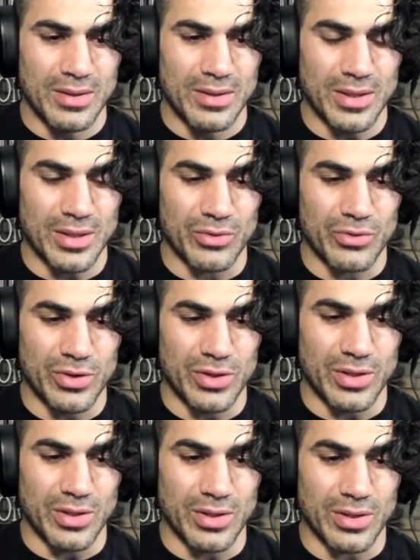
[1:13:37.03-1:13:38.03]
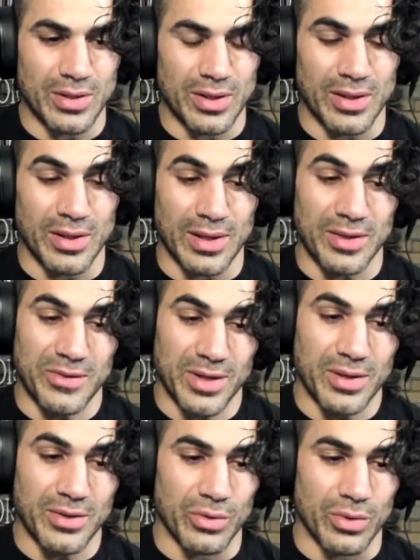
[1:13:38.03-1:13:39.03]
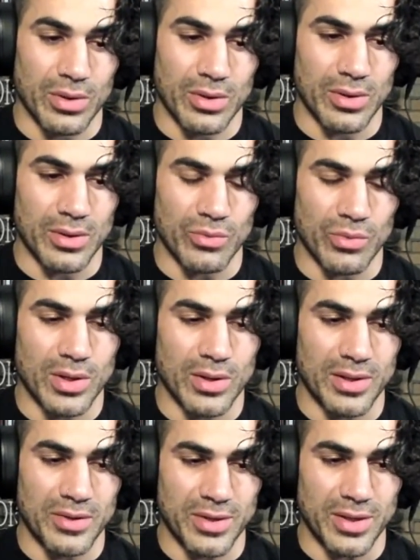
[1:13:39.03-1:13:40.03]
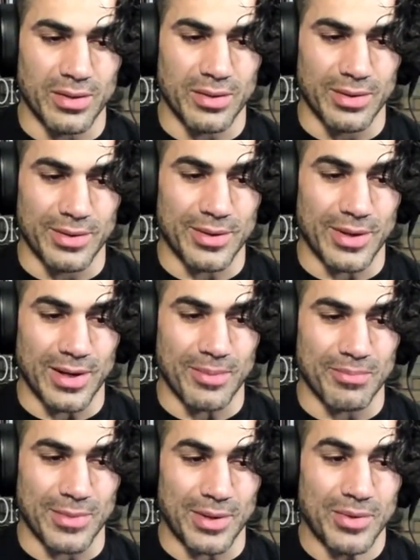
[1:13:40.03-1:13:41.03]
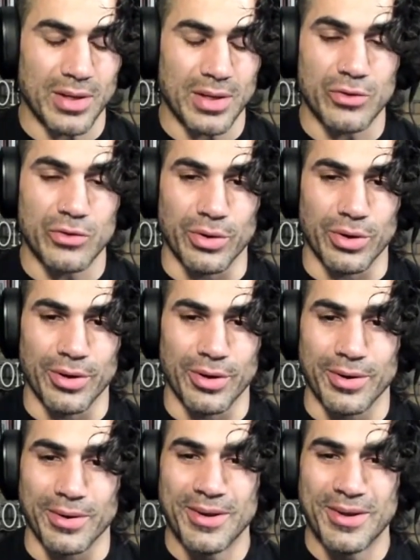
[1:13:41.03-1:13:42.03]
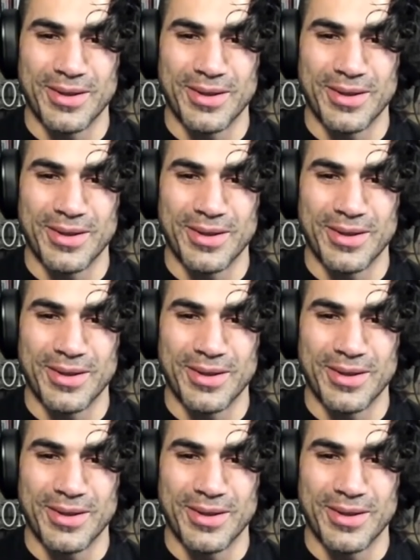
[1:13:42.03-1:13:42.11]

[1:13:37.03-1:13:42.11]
you know, and I said it to her as well. And I said, you know, I'm going to get you hurt,